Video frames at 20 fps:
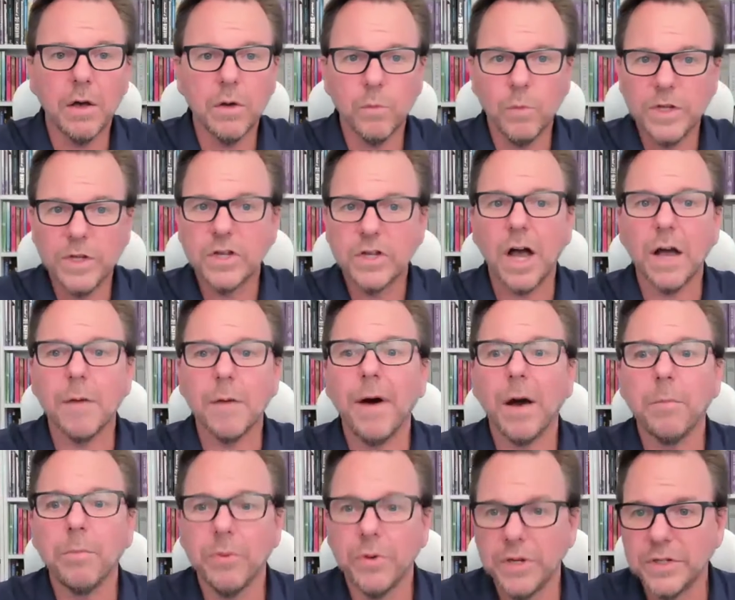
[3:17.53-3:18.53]
we talk
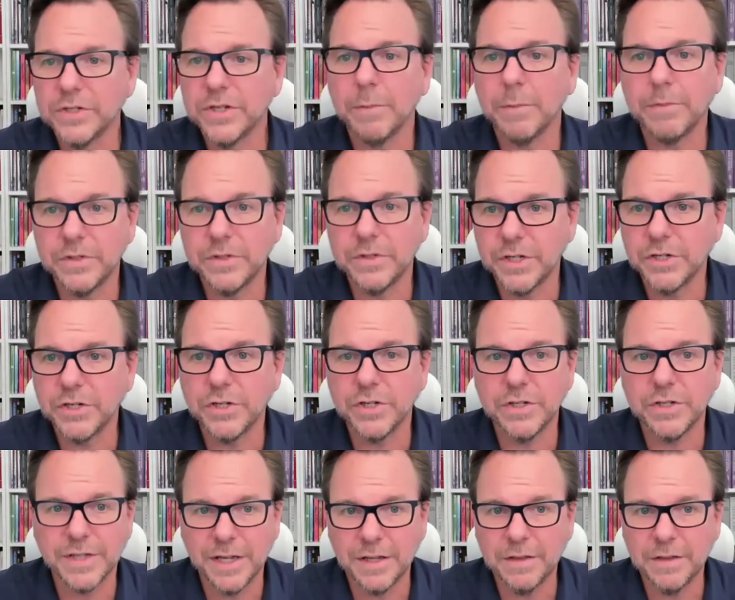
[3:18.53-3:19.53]
about
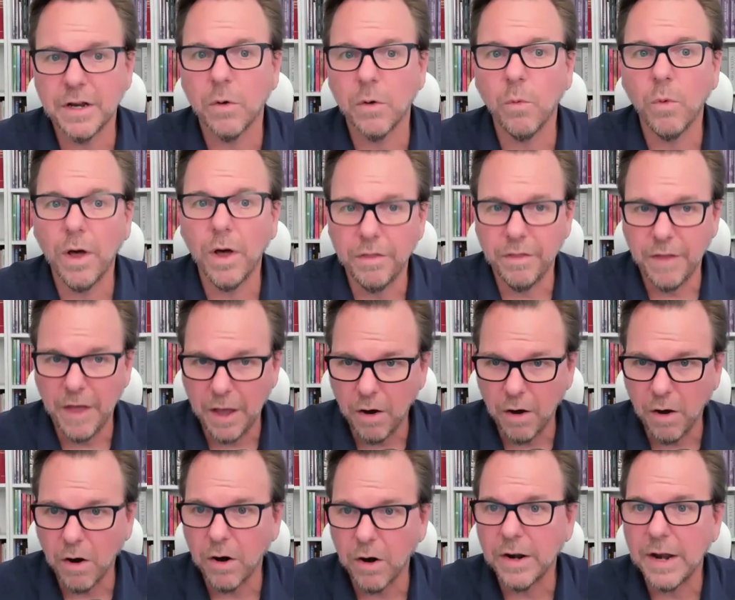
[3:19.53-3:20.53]
presuppositions in there, what they
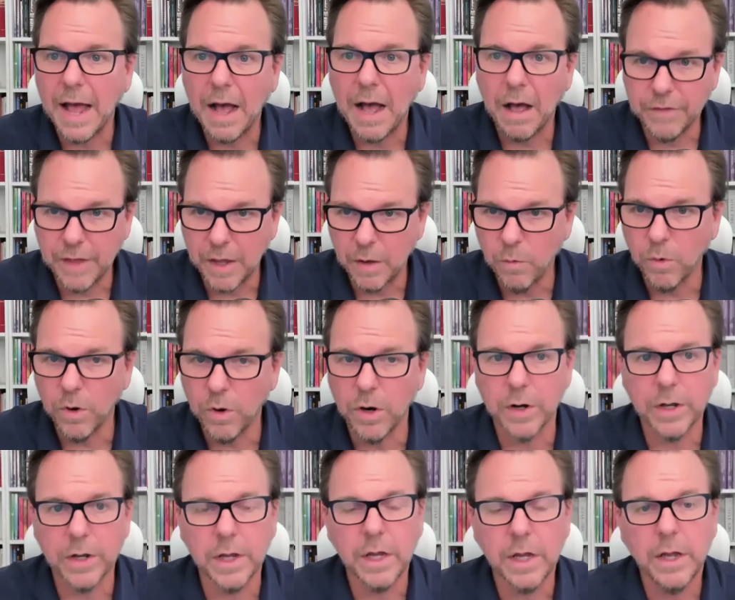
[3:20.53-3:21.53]
are and how they
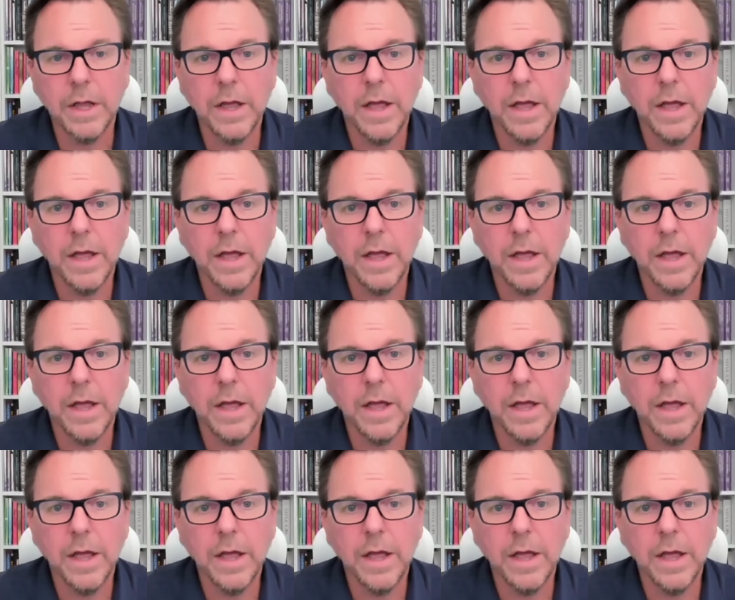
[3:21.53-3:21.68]
work.